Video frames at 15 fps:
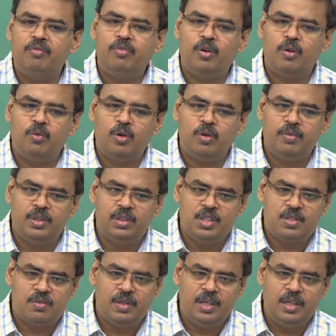forward with
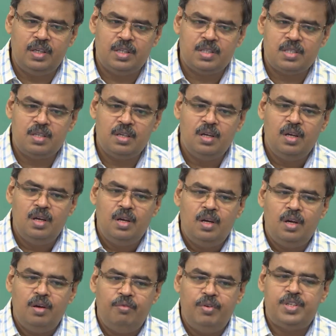this very test,
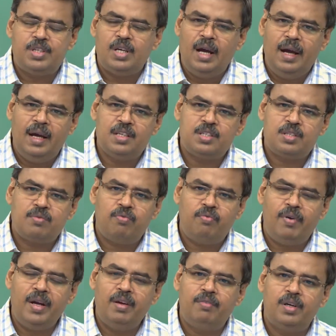which has
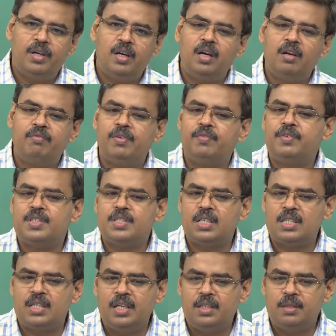
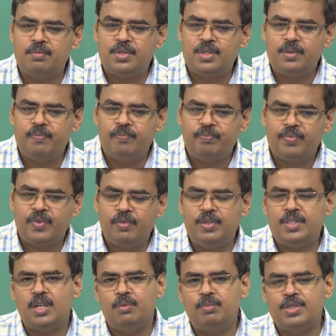556 items,
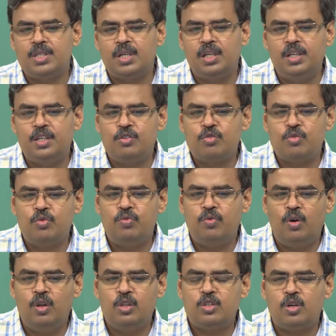which are basically true,
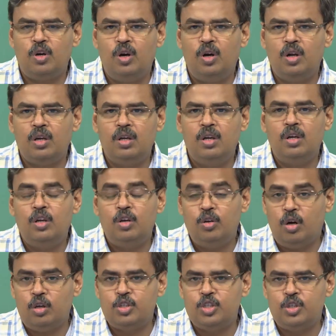false or
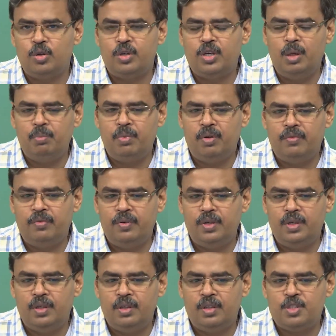not sure type of
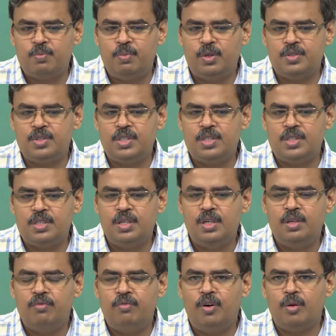responses
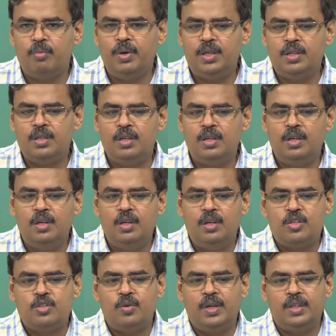format.
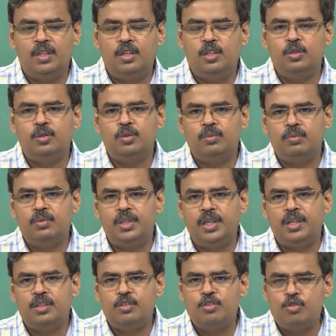So, either you
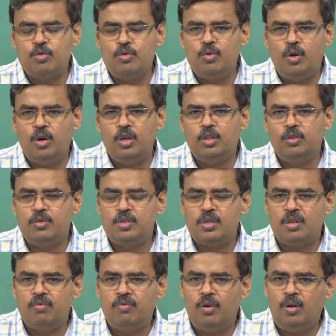tick true or you
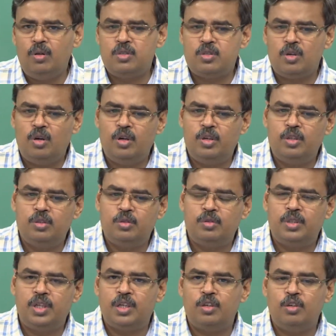tick false or you
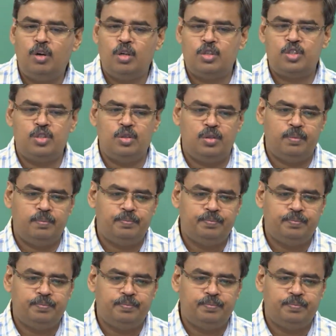tick not sure,